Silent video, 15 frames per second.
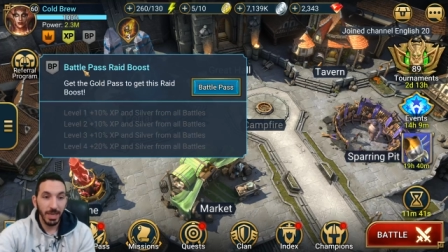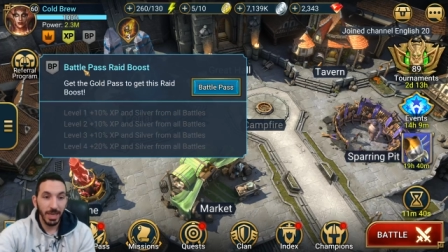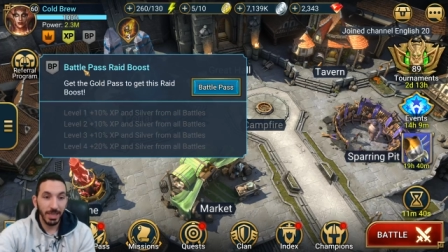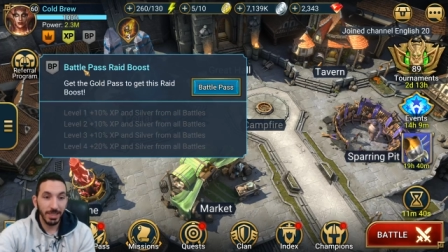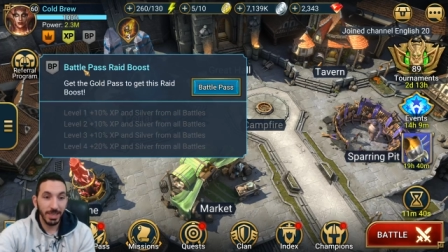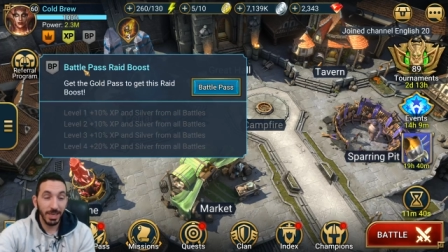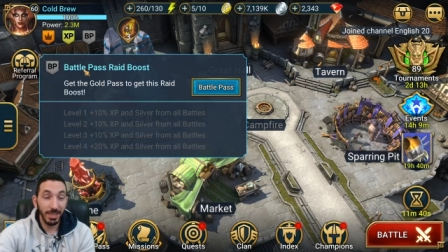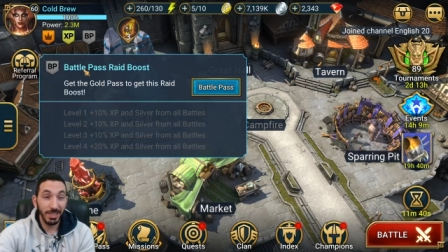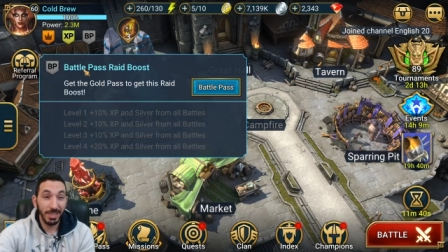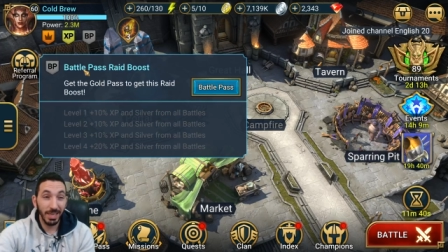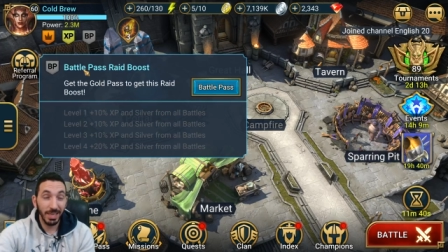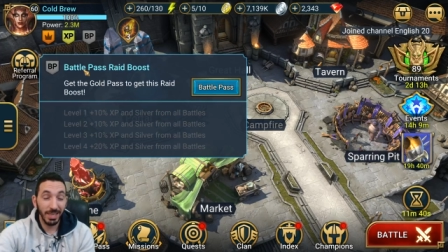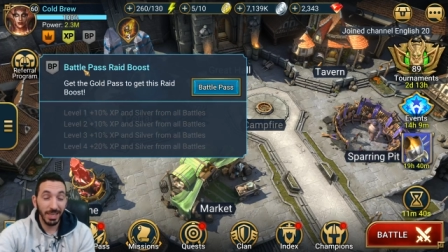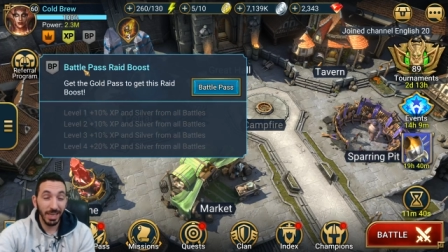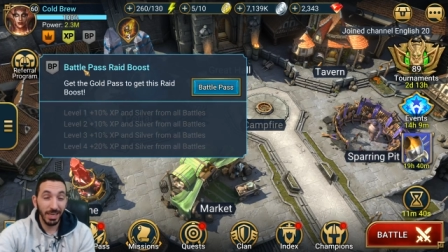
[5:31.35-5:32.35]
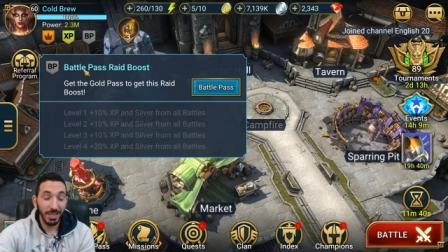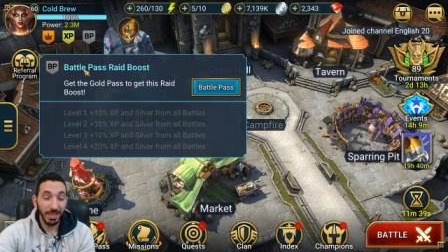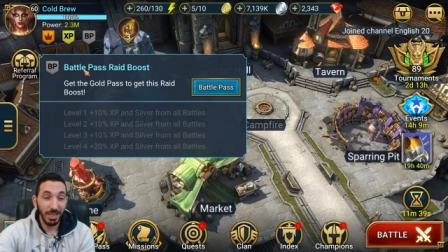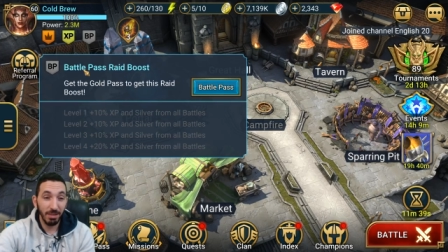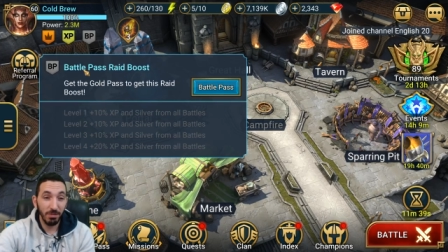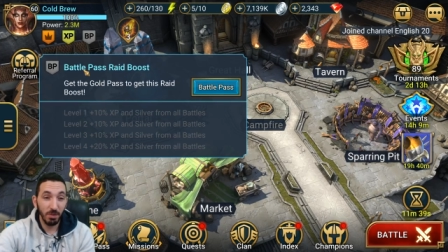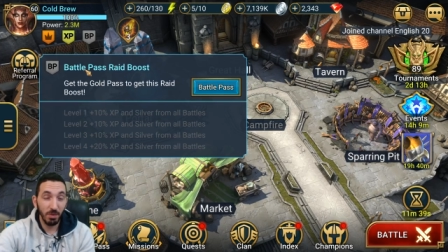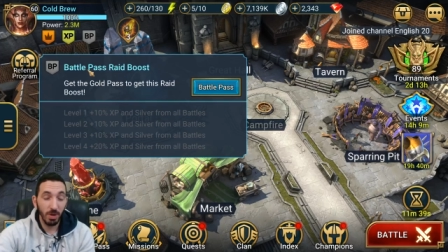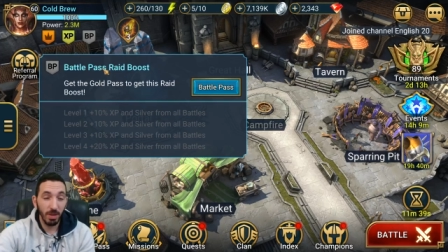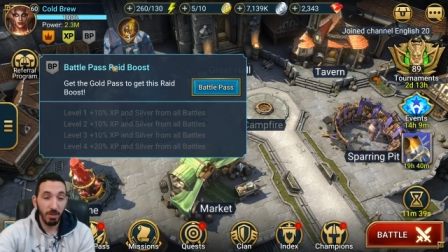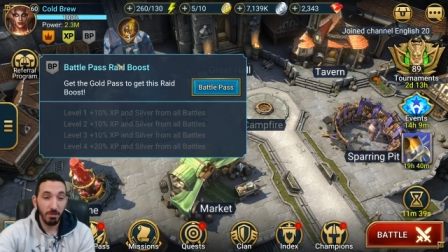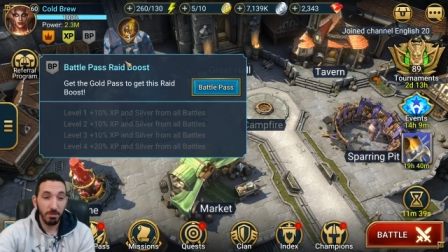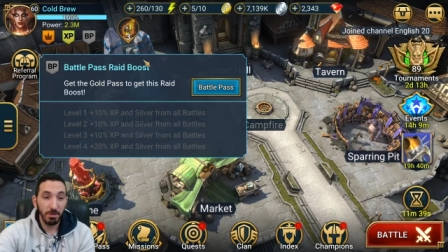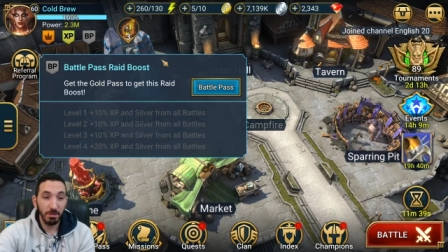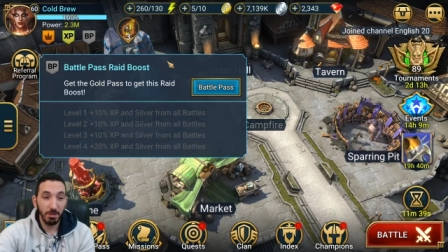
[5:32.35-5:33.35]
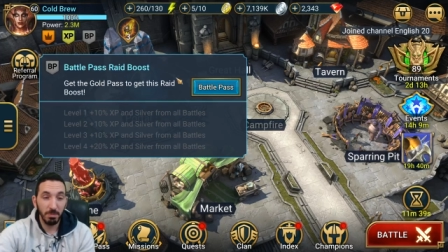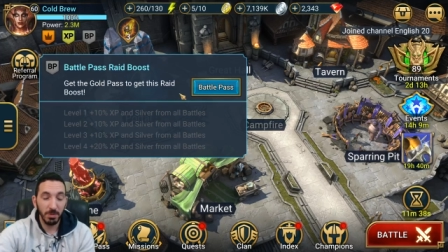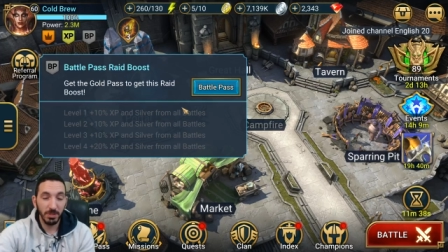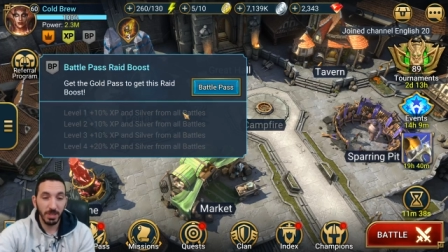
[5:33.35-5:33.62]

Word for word: It's gonna give you another 50%